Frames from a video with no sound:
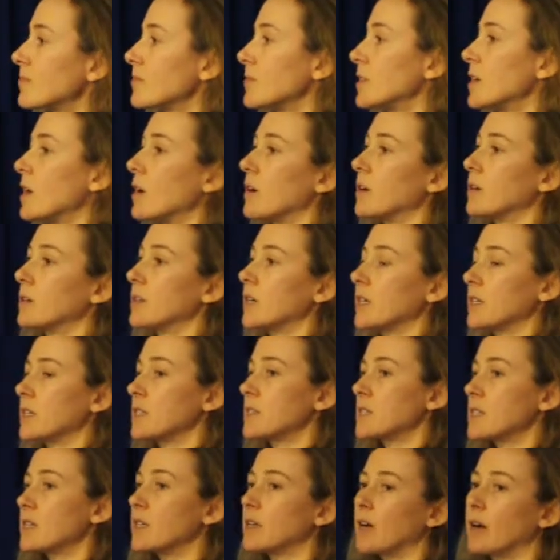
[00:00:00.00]
No, I
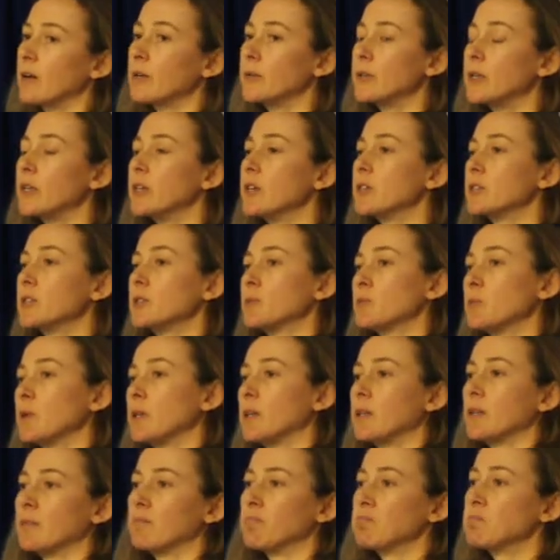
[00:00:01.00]
can see how it works,
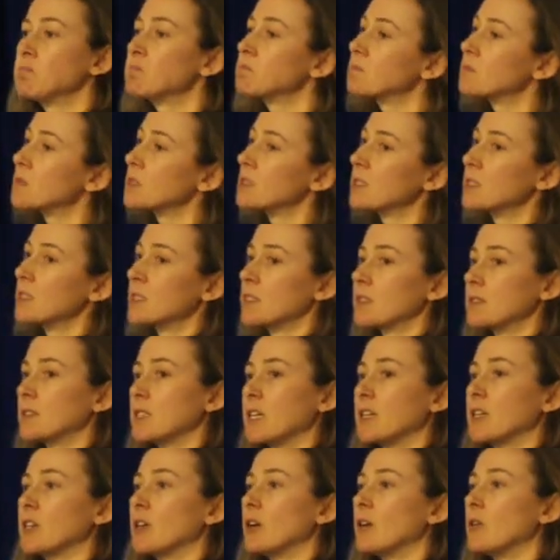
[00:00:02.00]
but it'd
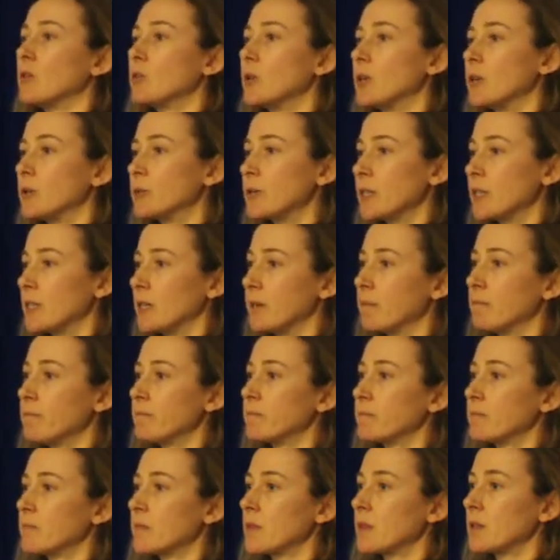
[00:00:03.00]
take a lot of work, wouldn't it?
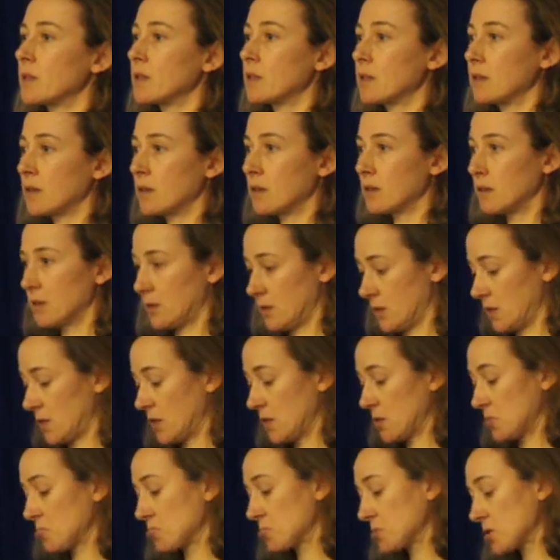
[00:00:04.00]

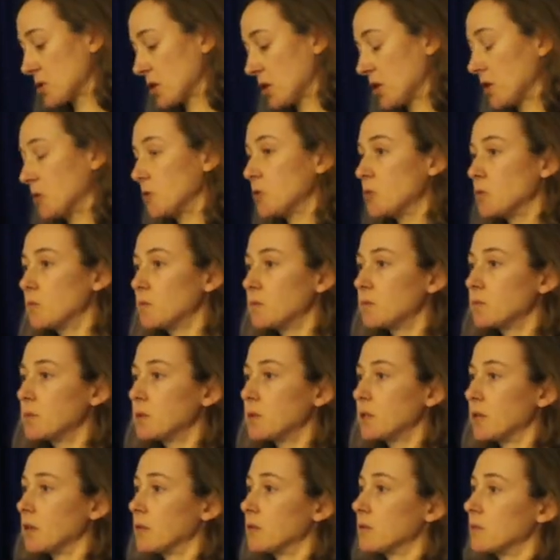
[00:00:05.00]
So,
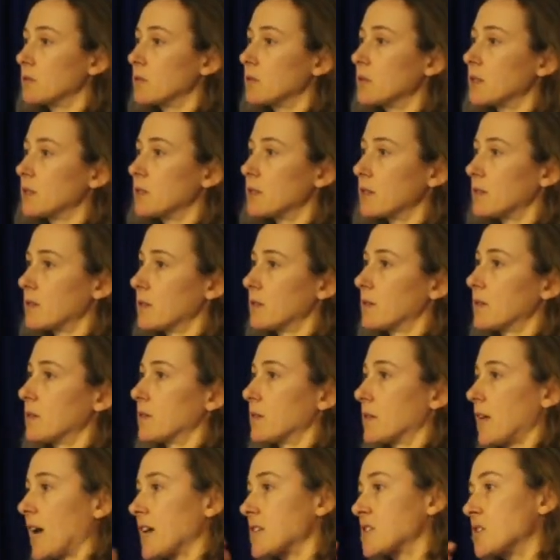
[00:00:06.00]

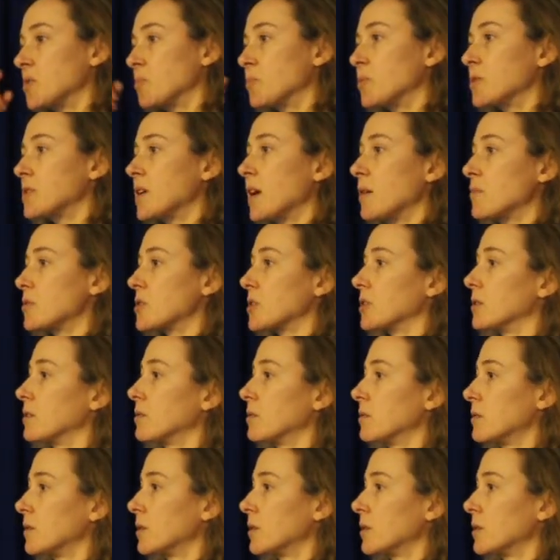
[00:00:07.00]
that's the perception.